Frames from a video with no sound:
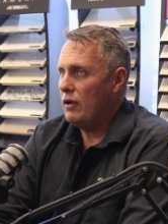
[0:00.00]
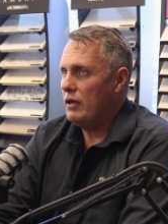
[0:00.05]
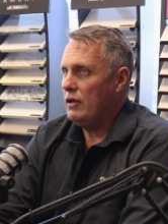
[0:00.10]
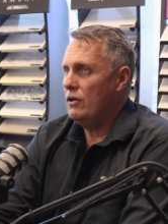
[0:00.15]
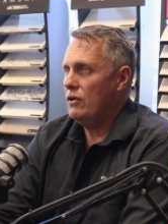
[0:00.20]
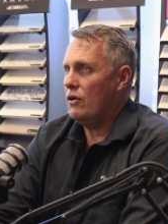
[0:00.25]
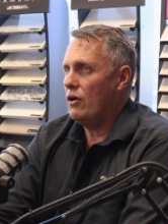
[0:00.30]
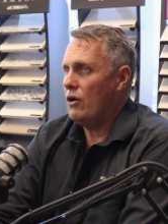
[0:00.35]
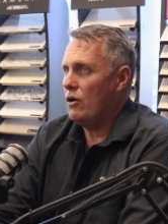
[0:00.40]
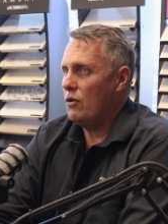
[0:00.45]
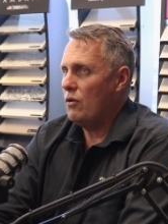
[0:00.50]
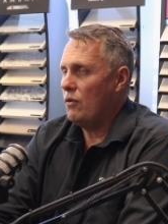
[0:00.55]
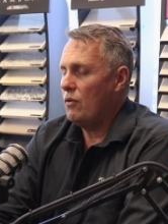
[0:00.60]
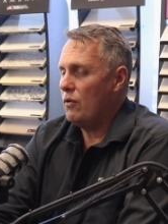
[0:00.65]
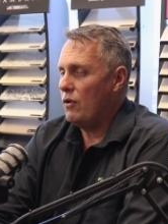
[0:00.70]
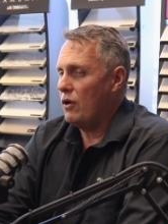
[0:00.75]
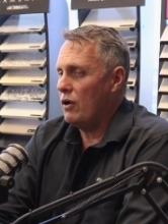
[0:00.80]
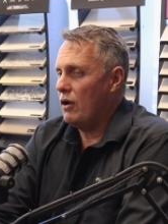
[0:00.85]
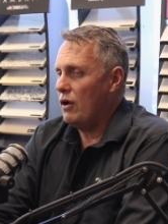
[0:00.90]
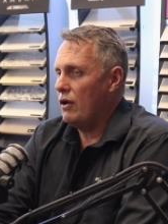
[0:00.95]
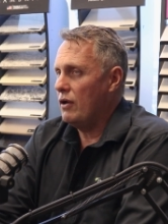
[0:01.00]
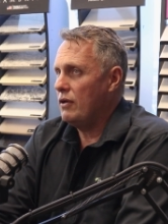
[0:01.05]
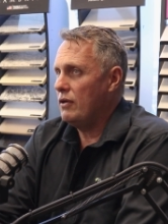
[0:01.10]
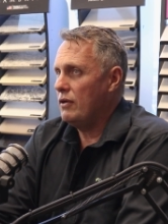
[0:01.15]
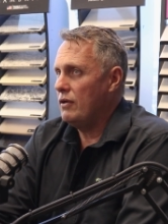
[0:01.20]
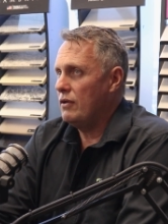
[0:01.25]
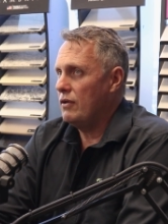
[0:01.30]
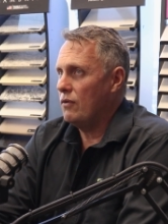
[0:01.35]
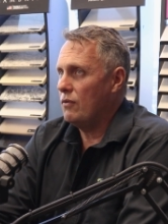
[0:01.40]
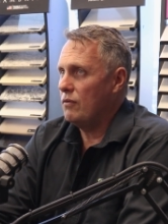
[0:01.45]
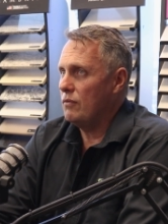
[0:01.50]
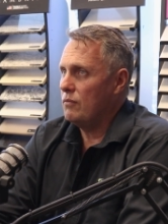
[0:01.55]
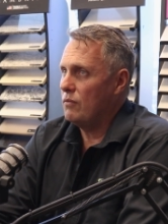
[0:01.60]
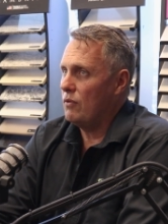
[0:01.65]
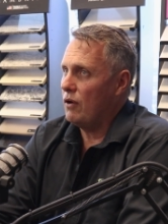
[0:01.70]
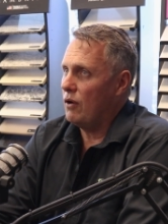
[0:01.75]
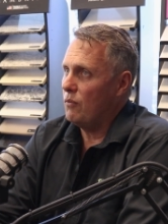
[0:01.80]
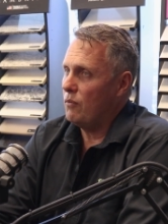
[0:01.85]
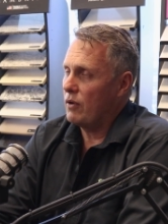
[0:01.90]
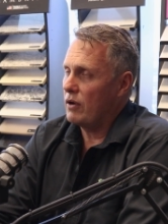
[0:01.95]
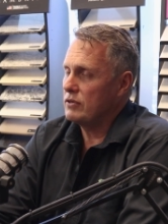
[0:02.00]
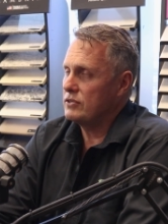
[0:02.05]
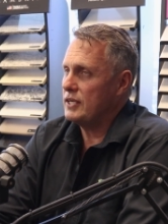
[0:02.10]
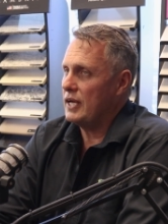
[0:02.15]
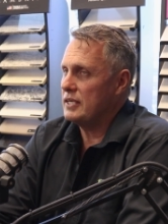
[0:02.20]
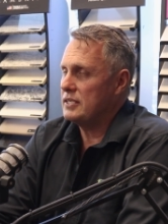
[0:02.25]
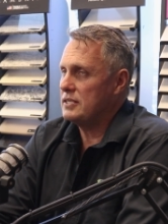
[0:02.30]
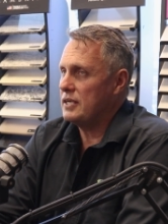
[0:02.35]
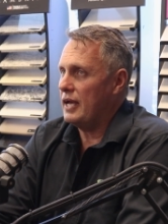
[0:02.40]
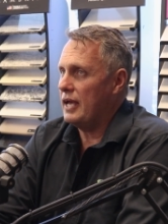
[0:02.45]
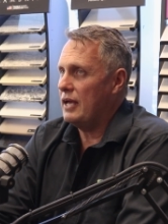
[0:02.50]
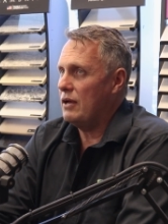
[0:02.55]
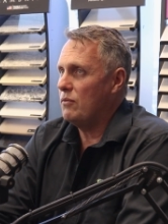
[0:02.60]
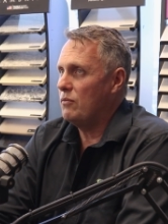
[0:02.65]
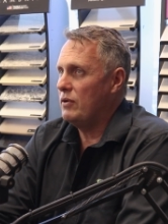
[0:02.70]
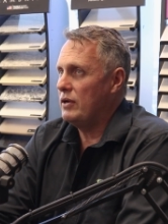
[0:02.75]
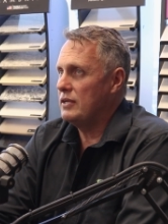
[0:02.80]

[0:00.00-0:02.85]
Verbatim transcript: you know, you know what what is that saying?